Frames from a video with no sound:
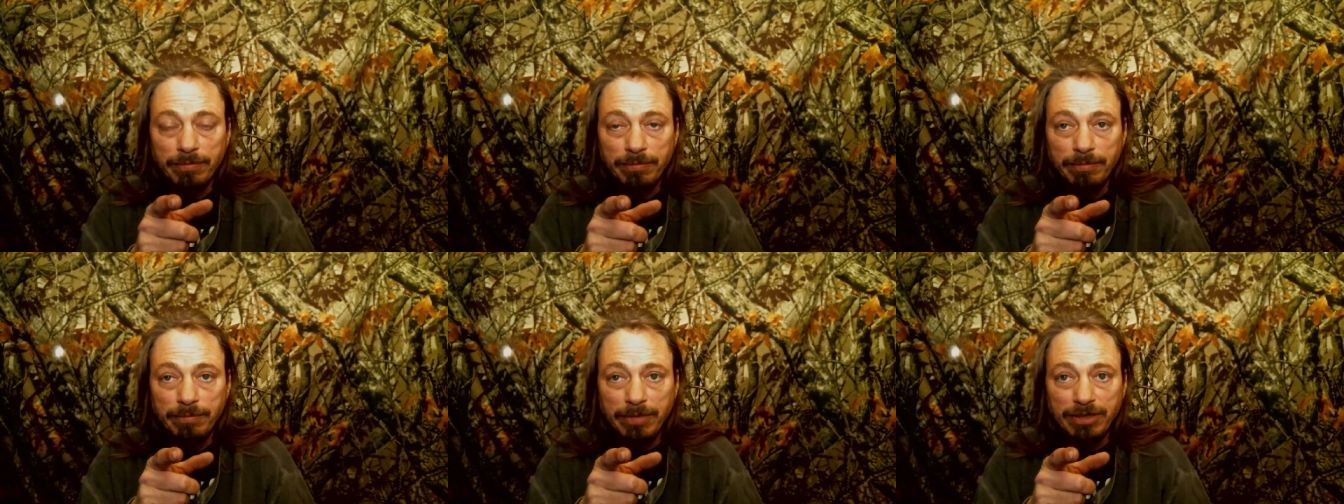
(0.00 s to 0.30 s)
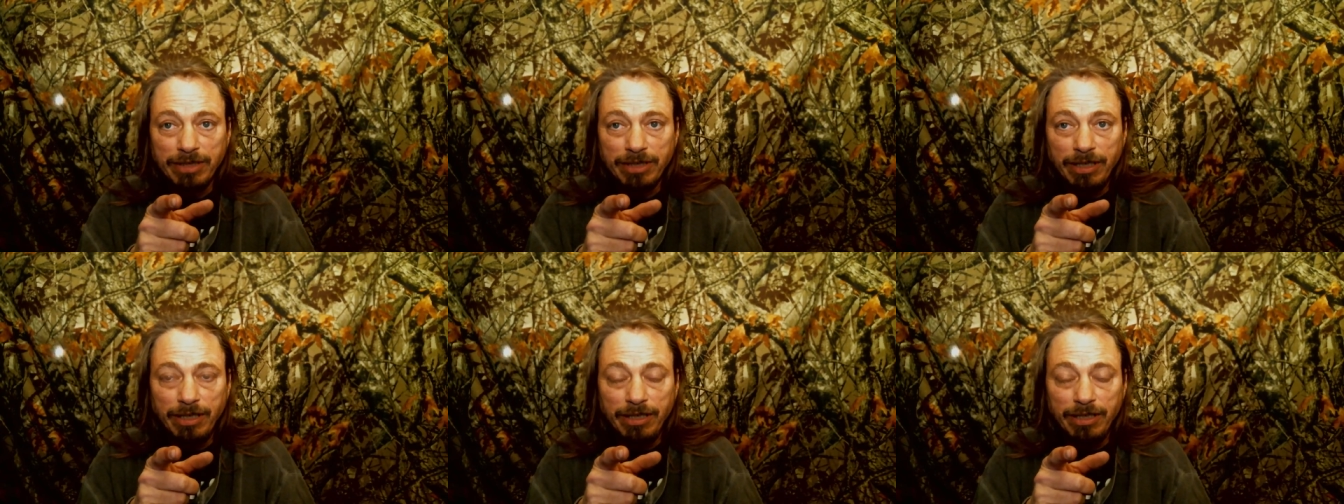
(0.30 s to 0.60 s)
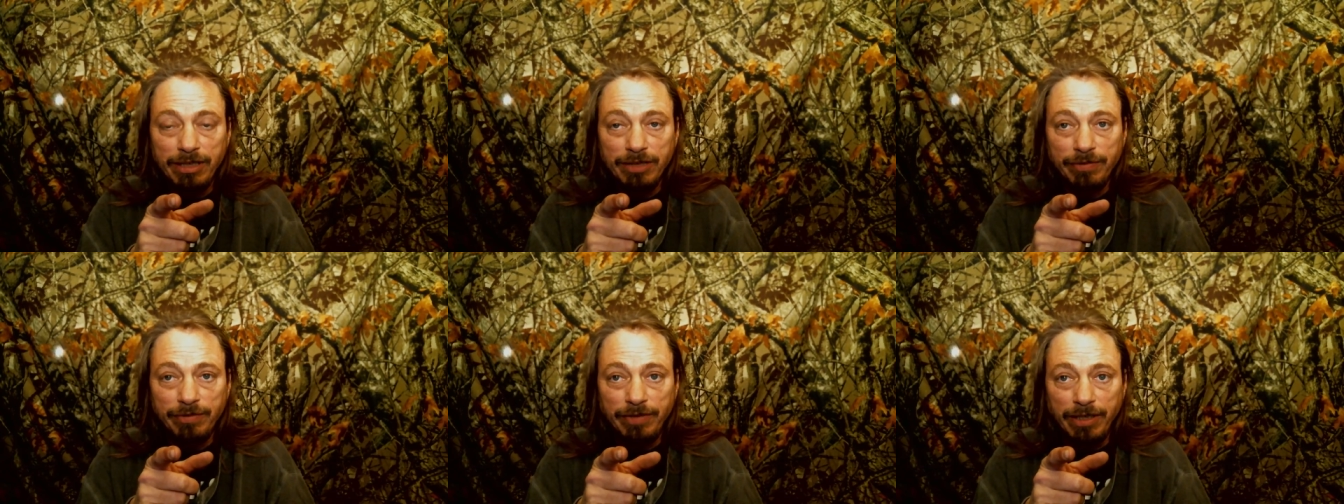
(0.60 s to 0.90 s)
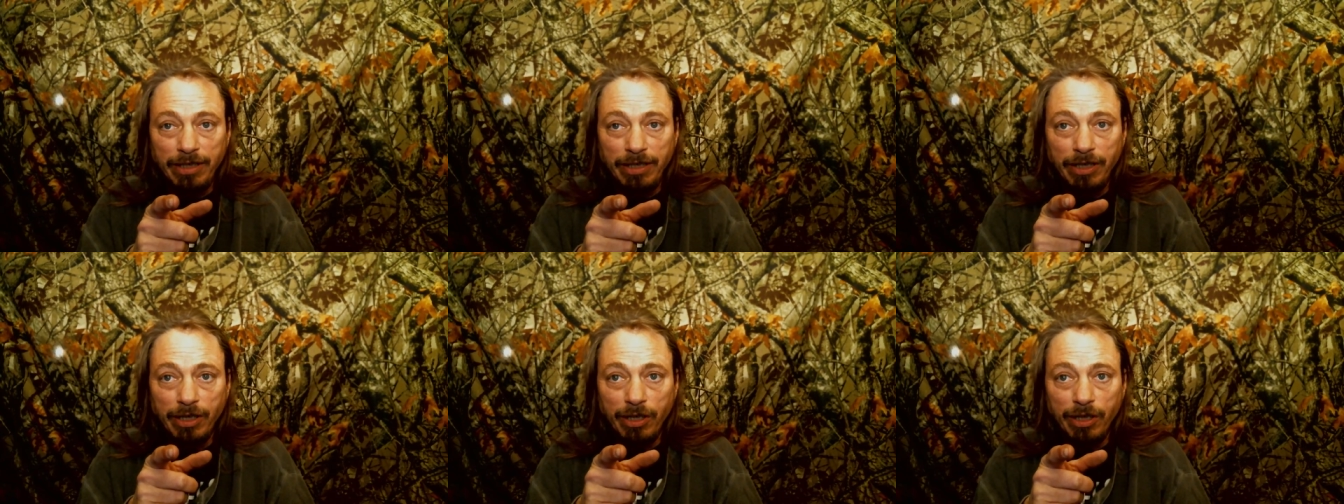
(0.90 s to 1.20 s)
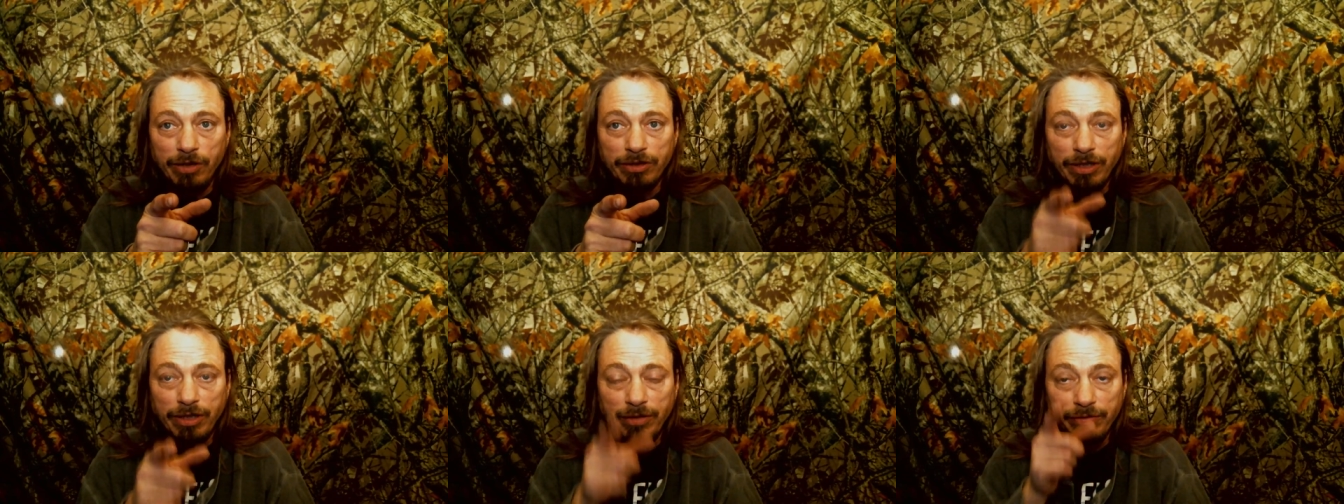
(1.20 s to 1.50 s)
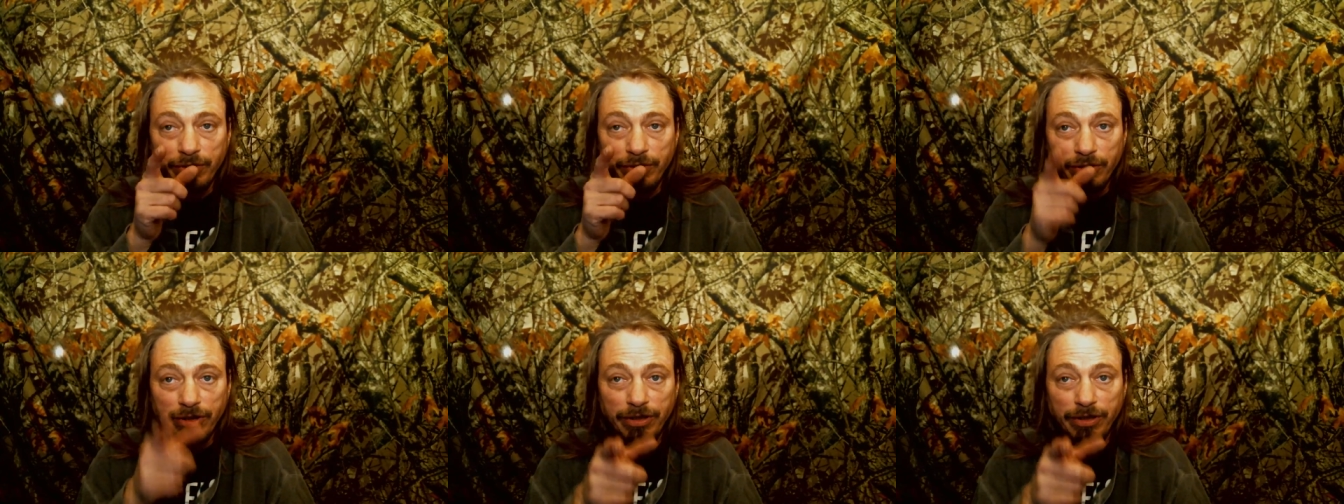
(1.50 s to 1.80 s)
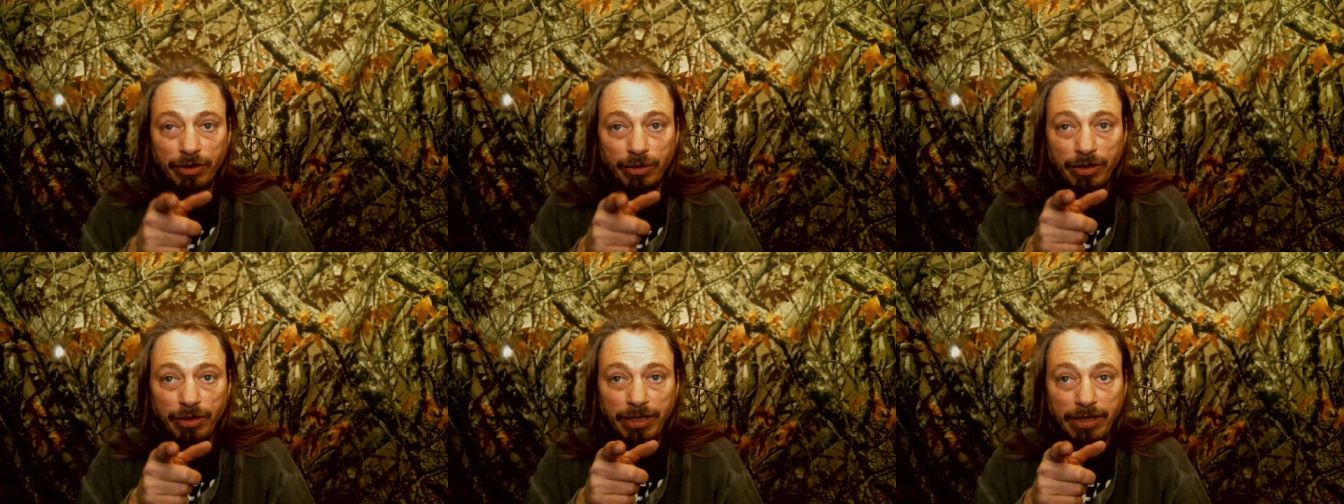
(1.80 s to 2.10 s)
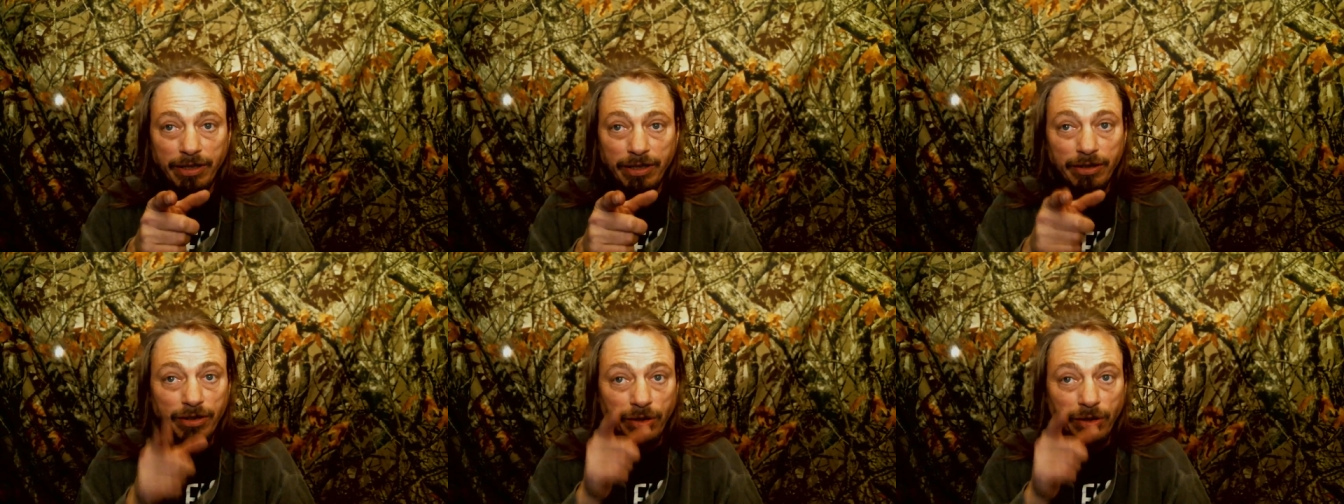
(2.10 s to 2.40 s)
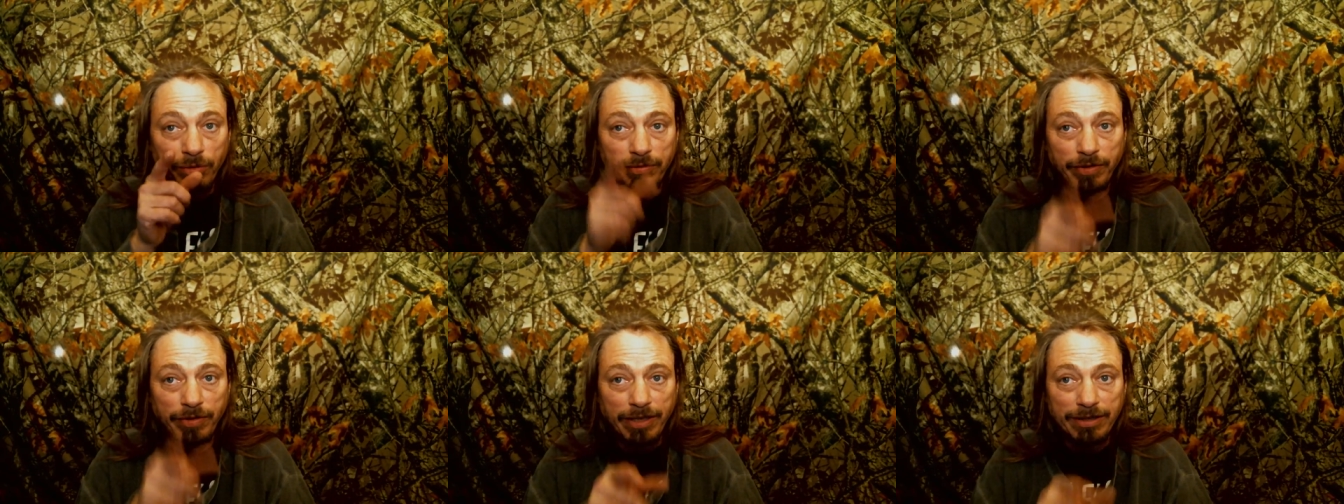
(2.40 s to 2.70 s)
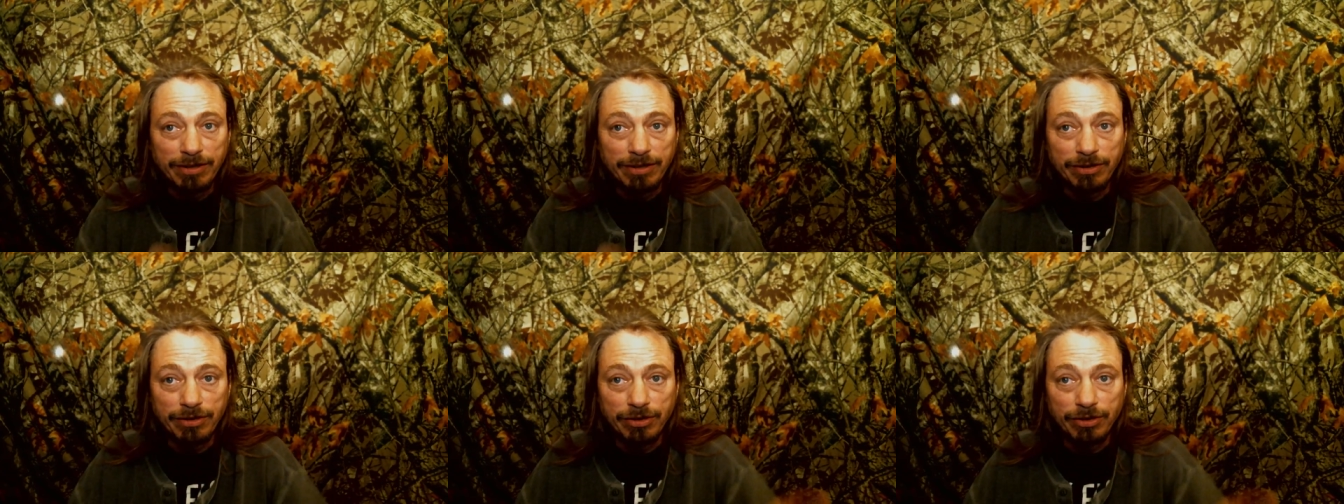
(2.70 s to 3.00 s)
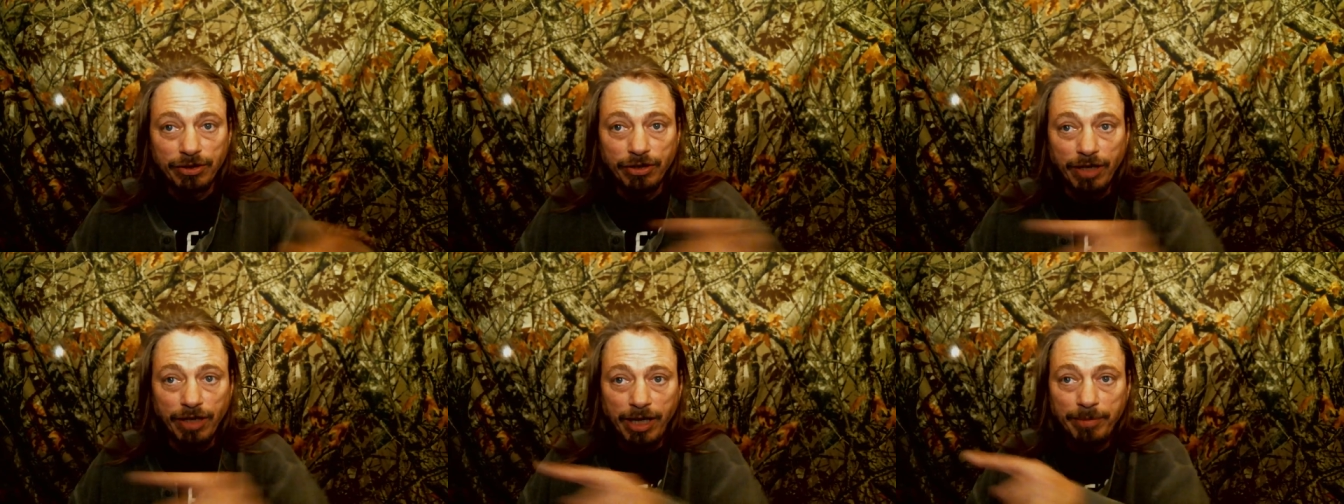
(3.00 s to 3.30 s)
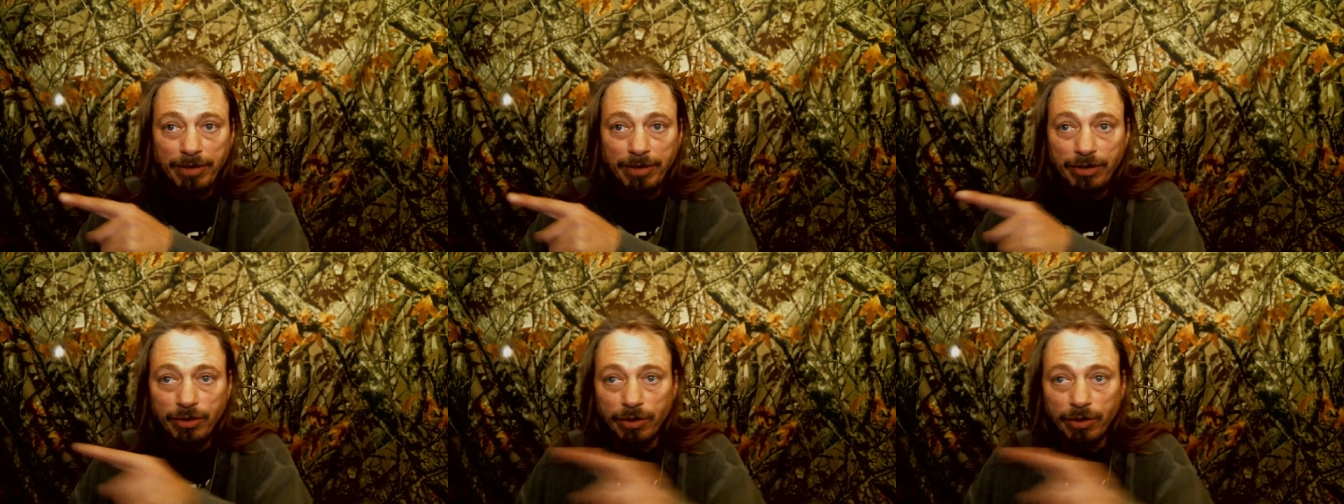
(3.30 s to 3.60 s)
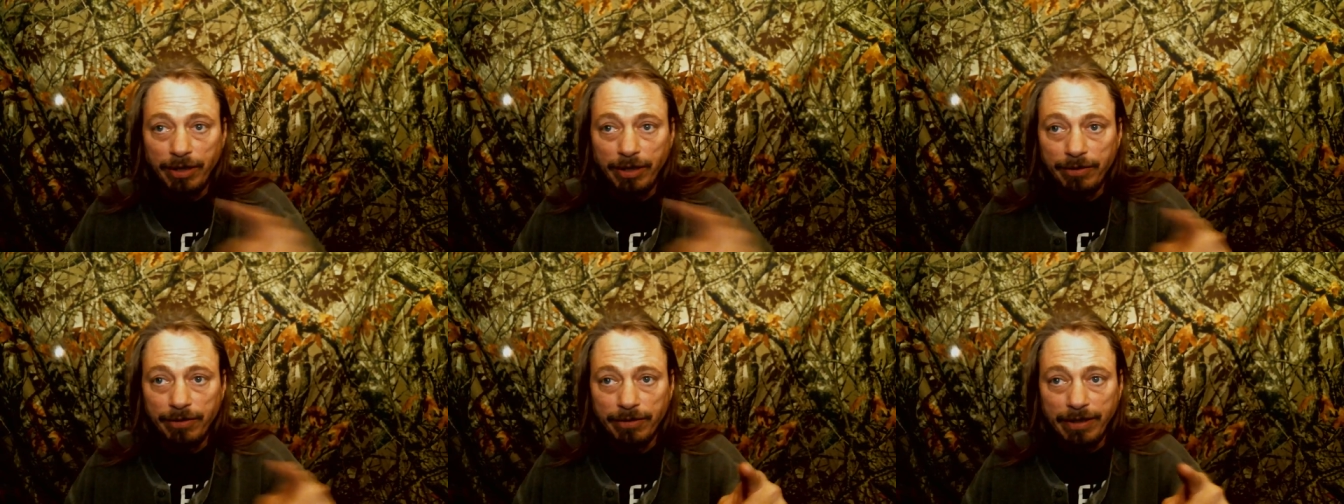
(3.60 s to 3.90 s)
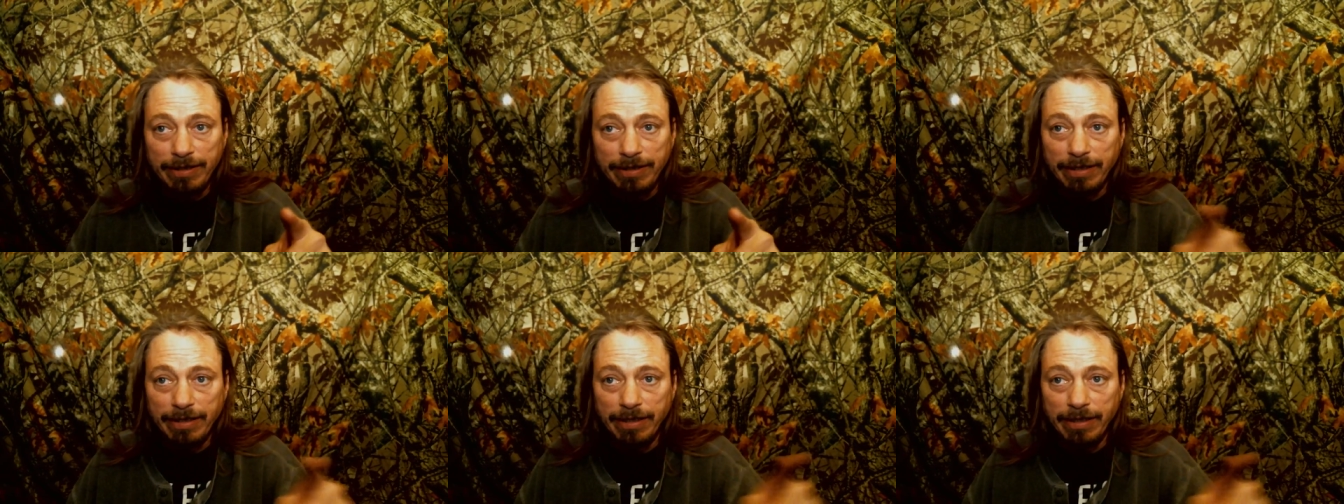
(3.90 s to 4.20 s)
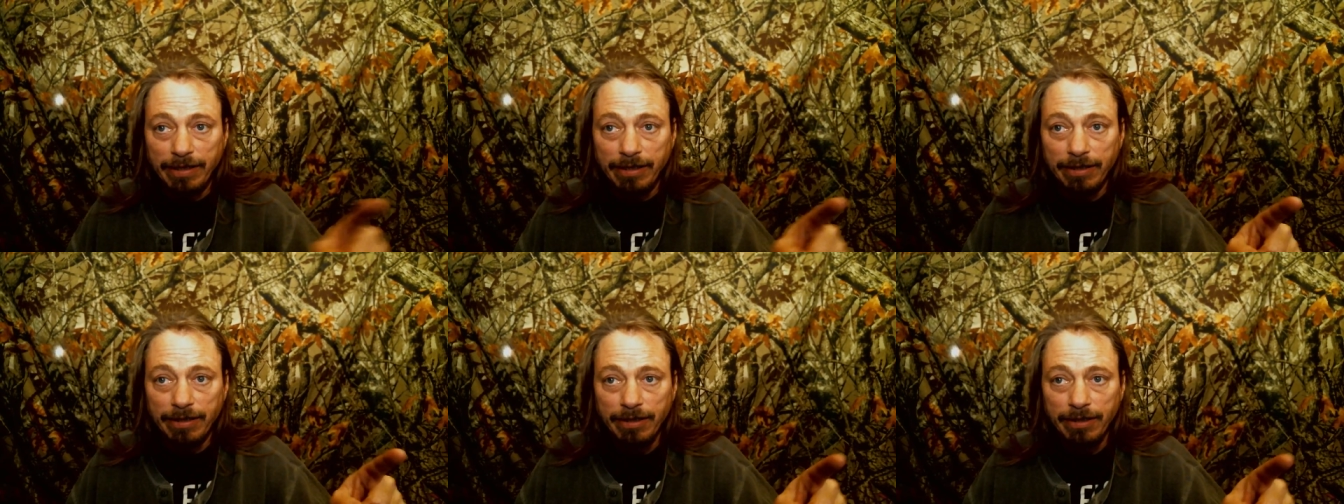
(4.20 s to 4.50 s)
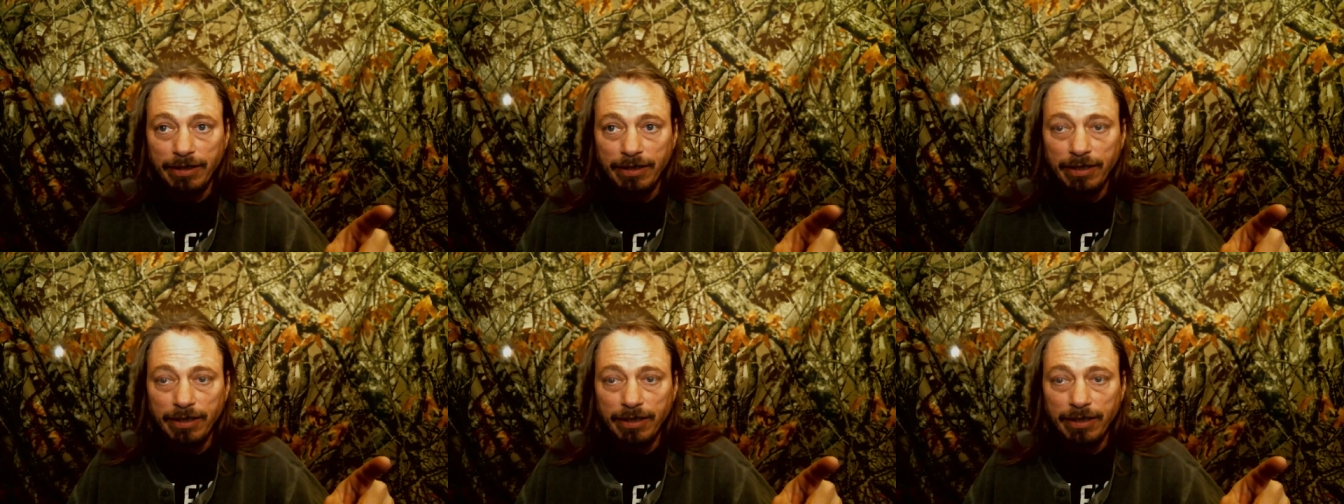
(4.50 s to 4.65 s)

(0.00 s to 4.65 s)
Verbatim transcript: miss any of these videos. And if you're new to here, don't forget to subscribe. You can do it like right there.